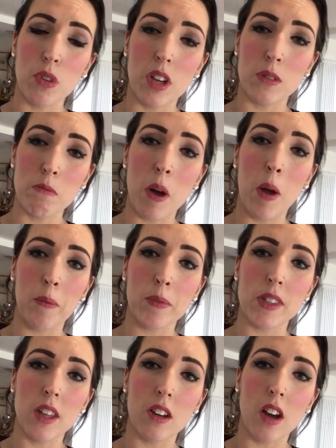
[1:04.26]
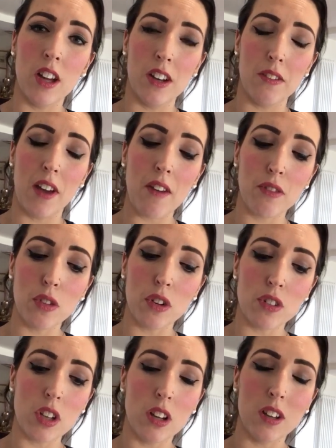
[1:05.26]
all those mums that kind of haven't
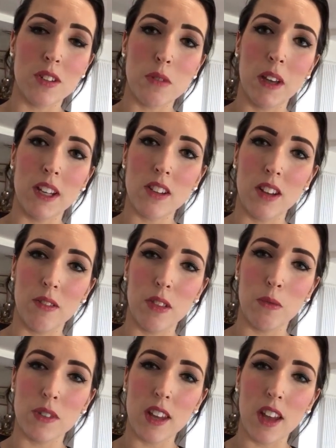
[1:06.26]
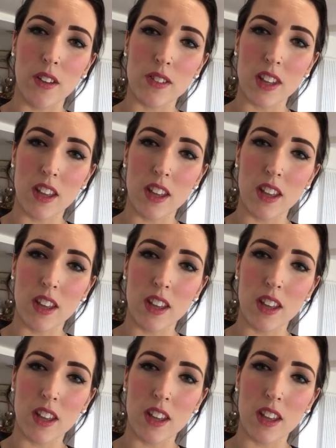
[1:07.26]
got time to make time for themselves,